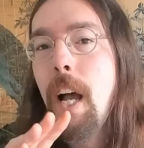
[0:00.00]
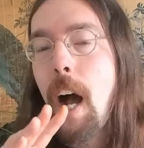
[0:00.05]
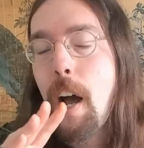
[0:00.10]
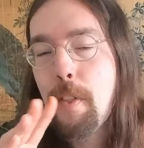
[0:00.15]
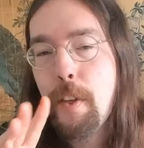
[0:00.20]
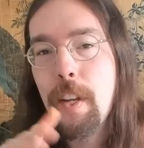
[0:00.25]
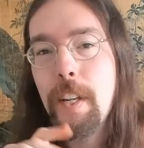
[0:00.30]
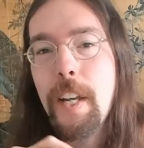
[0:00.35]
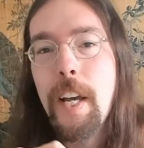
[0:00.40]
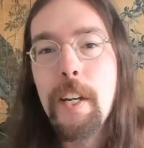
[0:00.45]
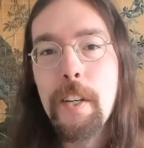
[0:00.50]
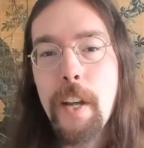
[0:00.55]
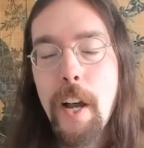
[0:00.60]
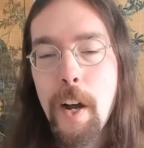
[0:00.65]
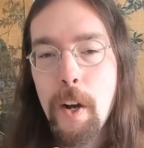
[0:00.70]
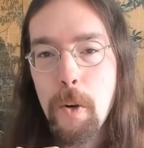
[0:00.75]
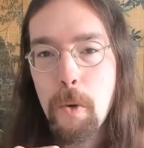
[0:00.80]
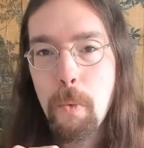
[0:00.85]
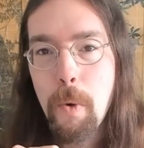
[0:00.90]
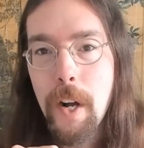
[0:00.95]
I think
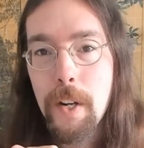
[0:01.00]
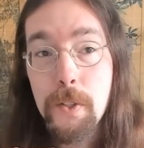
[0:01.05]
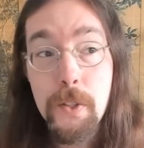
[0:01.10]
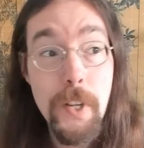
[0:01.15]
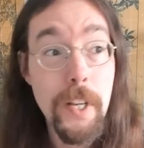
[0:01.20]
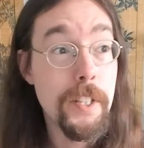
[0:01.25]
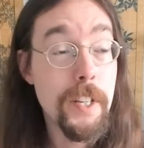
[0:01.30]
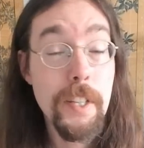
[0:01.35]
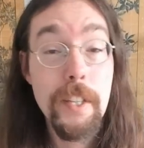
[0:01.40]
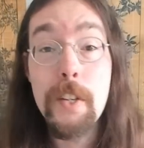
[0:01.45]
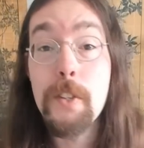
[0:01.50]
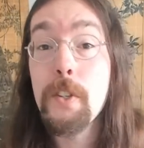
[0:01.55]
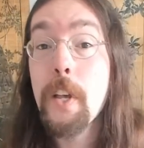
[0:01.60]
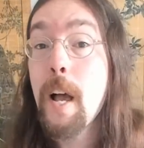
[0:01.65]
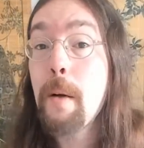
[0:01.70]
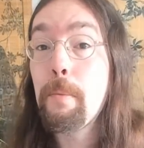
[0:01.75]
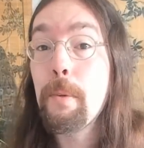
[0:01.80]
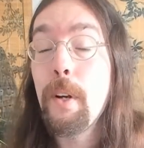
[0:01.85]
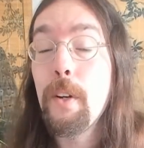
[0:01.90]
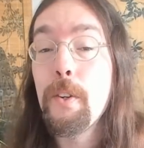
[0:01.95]
Netanyahu wants that. Did this
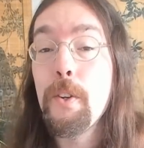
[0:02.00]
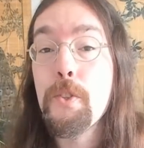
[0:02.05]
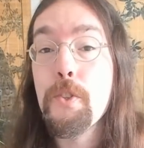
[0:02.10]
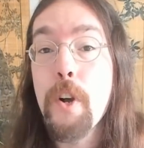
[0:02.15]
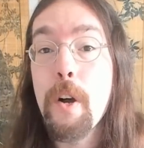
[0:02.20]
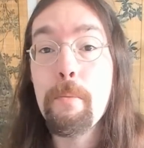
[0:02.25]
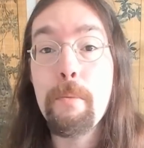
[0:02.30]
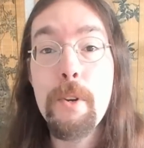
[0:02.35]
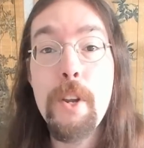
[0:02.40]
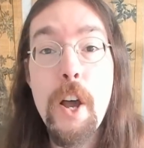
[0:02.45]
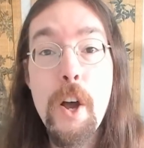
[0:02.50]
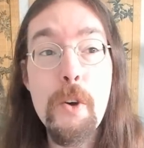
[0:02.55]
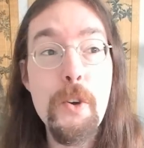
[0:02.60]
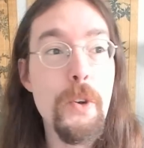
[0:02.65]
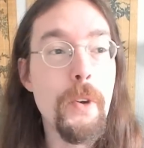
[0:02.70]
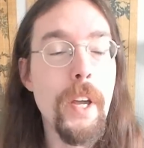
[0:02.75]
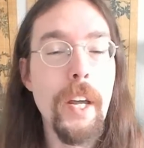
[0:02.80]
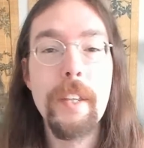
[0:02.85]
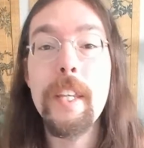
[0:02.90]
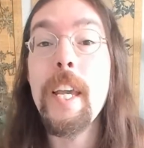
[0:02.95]
happen under Trump? No,
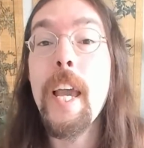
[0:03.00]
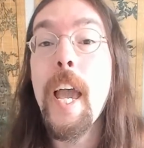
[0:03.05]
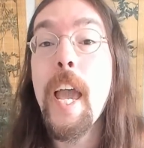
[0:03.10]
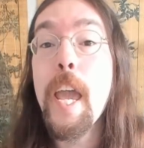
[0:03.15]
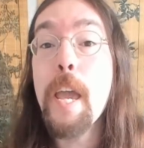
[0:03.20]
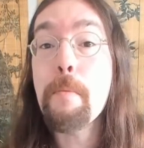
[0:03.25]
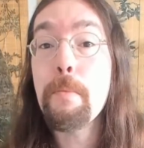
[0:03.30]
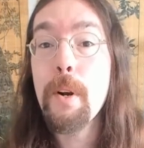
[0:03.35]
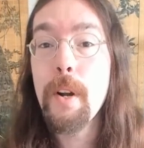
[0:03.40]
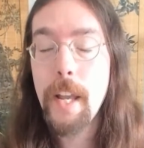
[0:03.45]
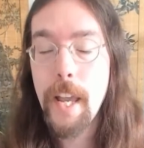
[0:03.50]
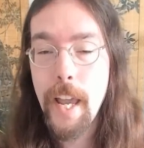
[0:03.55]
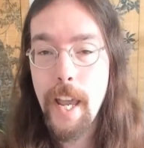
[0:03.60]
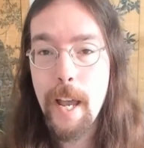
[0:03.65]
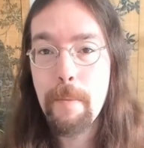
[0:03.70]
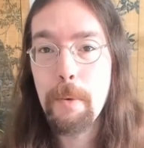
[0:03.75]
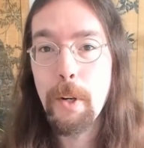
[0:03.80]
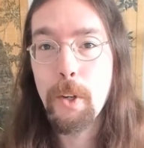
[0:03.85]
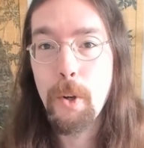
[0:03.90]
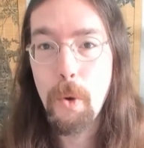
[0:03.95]
you got the
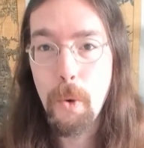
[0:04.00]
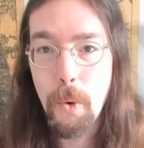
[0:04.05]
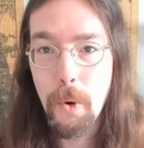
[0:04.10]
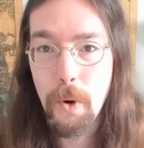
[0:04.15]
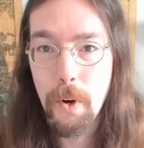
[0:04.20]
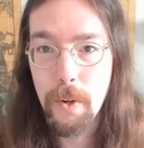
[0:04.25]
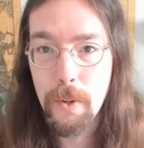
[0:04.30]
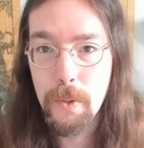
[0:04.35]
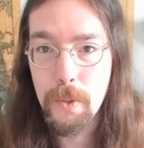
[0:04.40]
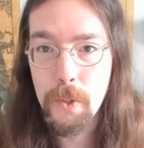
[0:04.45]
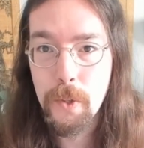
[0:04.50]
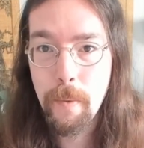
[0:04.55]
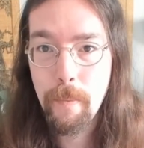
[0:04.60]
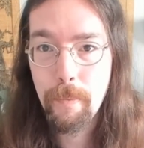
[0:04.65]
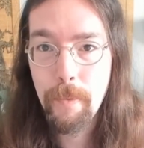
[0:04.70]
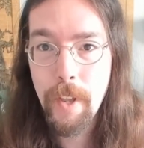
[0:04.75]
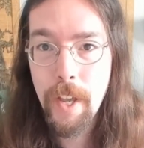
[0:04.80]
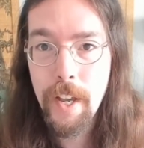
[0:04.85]
Abraham Accords.